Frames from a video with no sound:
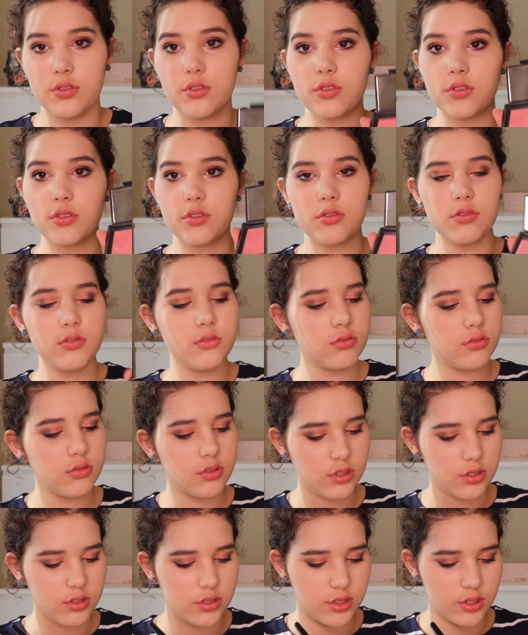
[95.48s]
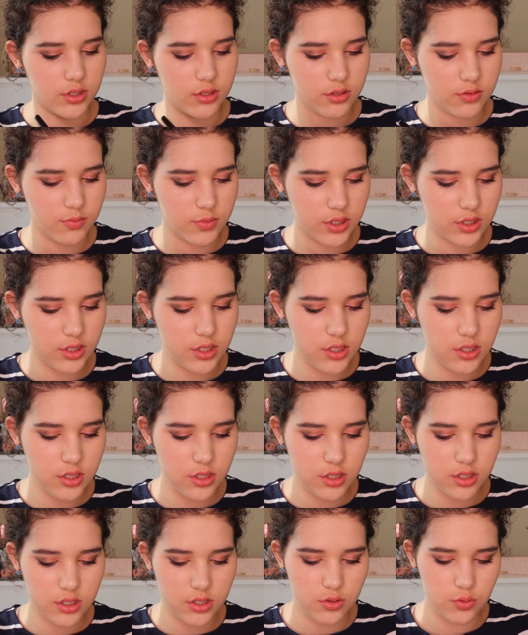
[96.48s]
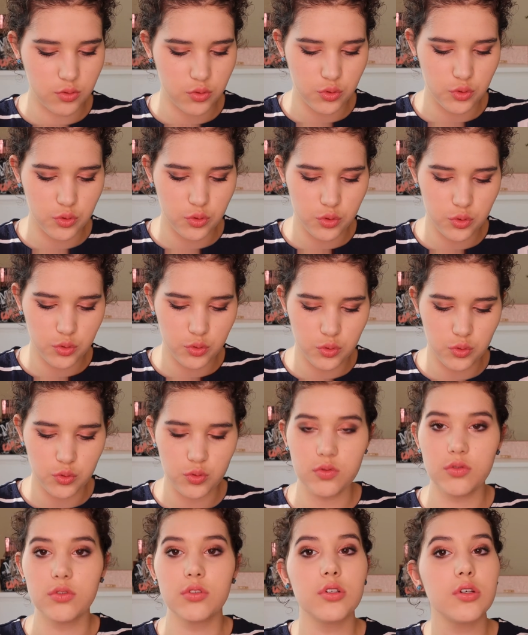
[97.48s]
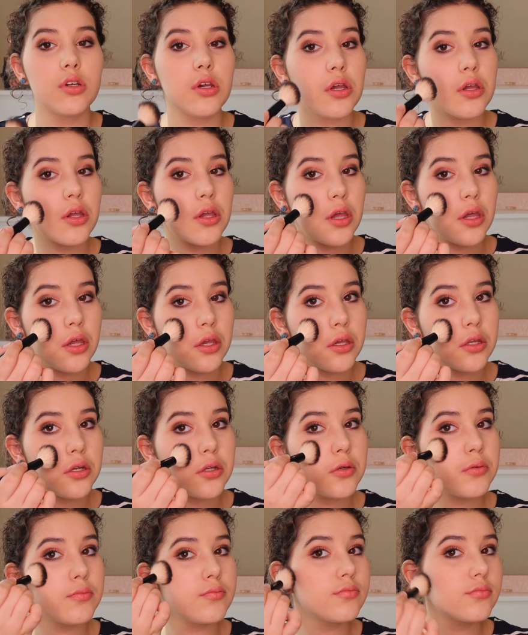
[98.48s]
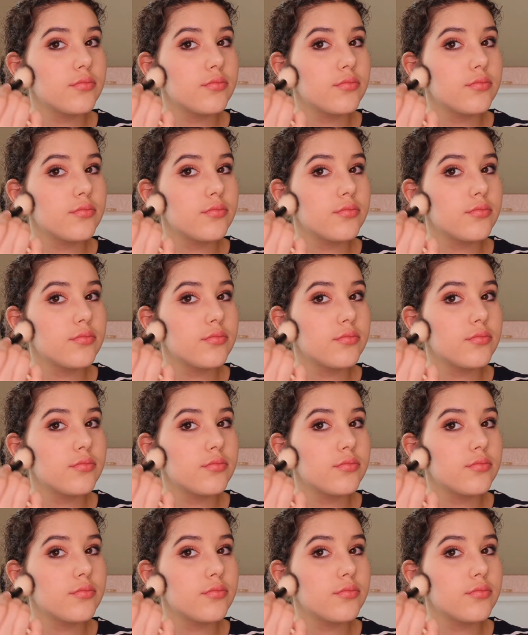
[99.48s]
So take some of this and